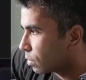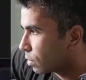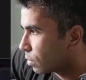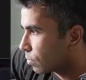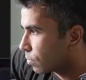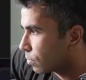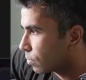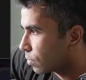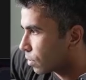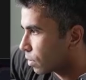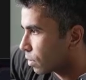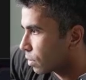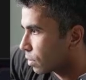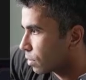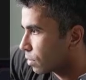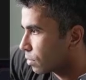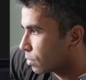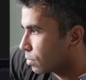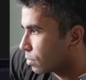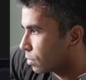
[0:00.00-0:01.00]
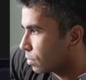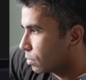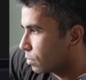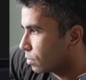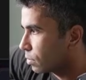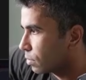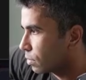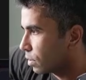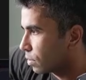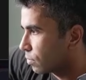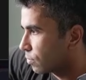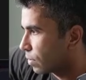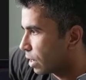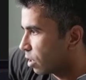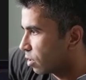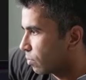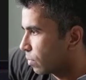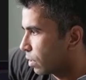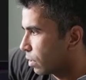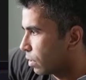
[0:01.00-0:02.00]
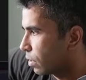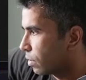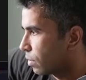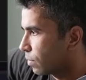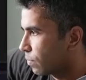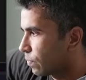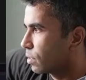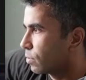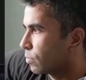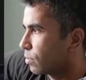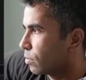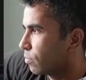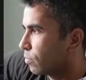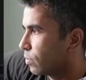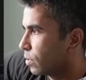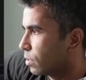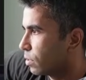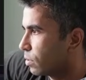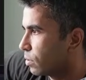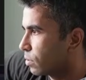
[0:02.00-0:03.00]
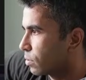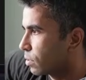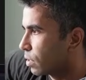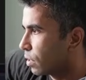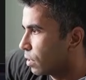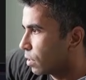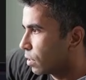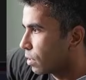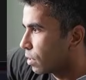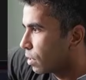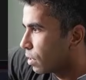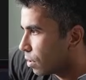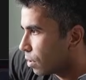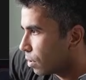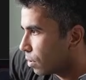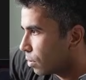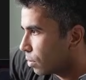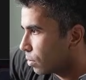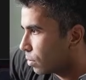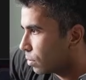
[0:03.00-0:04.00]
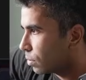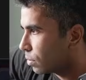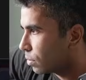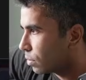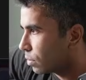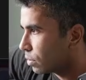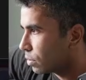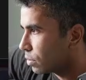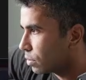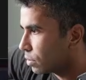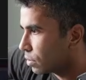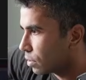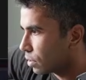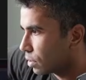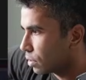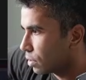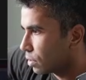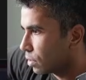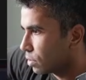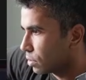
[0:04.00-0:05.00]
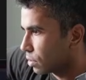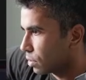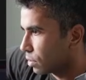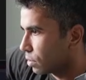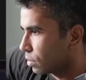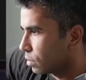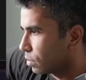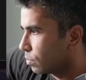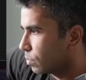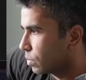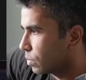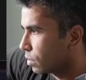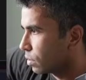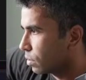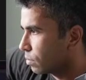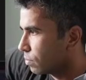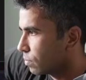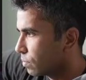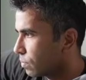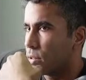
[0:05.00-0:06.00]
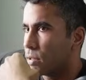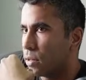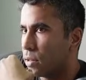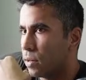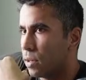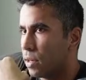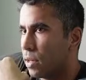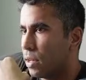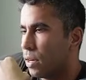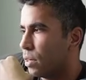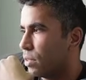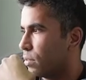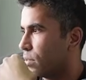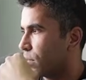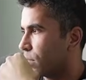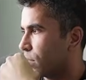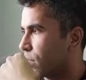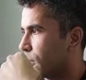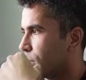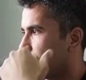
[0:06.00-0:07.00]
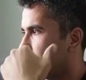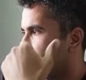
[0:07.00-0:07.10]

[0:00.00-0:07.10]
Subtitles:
the fuck? So it's found my different videos here. Holy shit. Is it going to open it up? So it doesn't go